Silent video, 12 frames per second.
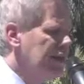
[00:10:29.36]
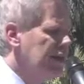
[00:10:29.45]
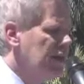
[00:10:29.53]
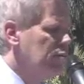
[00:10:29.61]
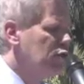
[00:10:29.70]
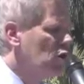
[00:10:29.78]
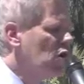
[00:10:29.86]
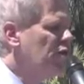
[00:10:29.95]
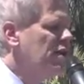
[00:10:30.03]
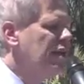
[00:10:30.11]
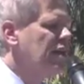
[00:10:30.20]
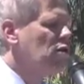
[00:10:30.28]

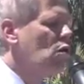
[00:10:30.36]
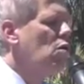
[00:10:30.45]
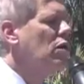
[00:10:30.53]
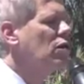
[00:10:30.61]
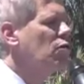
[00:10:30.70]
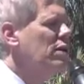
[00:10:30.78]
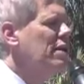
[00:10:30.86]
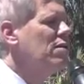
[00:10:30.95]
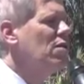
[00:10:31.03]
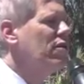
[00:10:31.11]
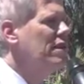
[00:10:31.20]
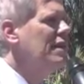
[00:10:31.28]
observing the goal of
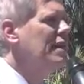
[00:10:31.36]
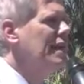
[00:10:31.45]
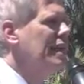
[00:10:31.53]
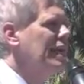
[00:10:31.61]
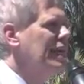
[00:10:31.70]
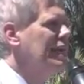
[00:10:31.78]
critical thinking